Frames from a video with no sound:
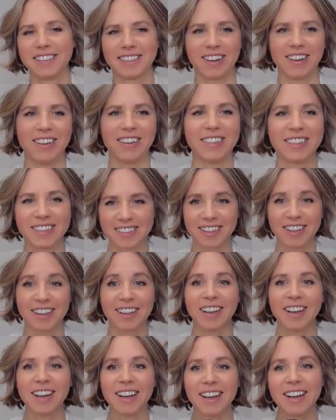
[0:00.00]
so it's
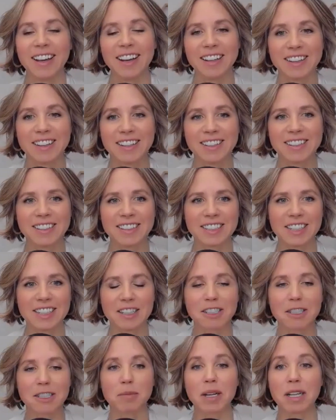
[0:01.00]
like a little
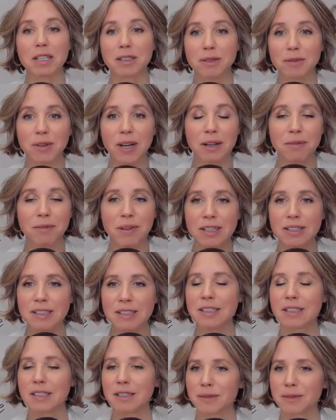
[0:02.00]
challenging but i do i
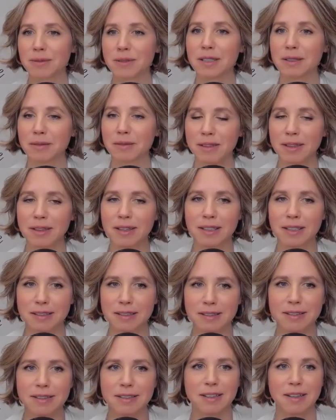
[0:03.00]
volunteer for different
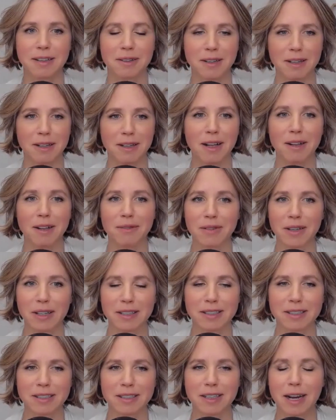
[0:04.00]
things you know i'll, I'll
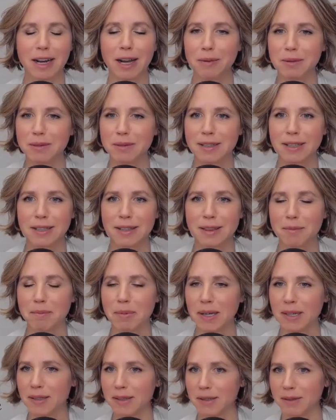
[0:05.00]
volunteer i was like the
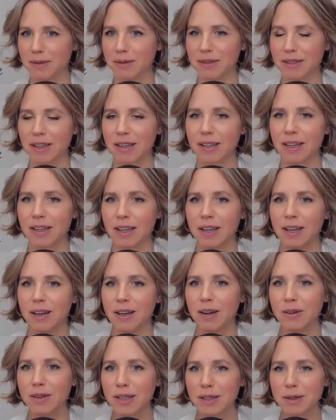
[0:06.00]
parent who was like
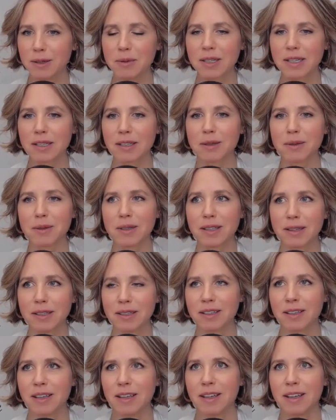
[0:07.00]
okay you want to go on
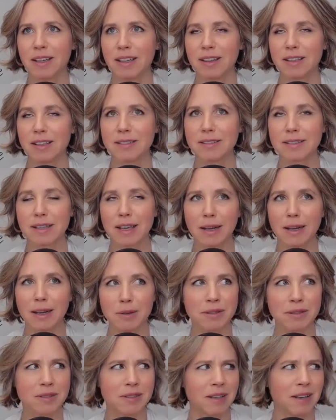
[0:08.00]
the the
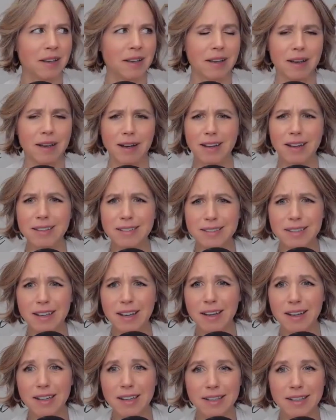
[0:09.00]
scouts ice
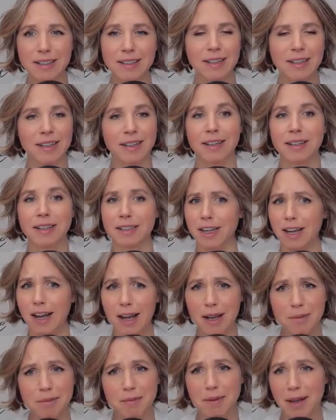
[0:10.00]
hike
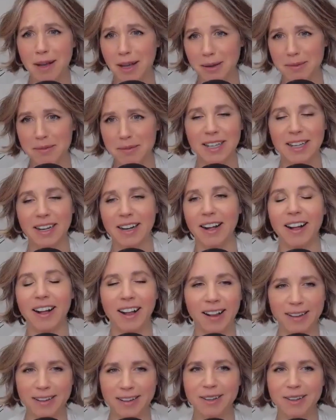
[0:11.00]
I'm I'm in.
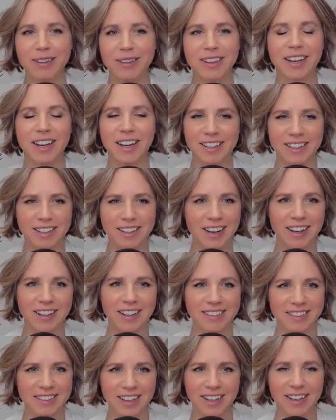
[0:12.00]
I'll go on the mm.
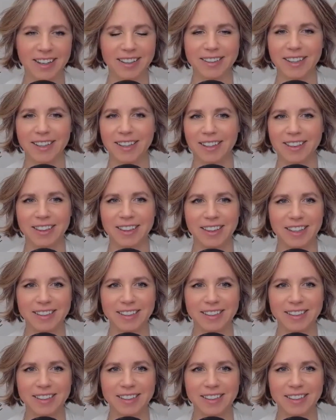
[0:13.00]
ice hike. Like mm-hmm.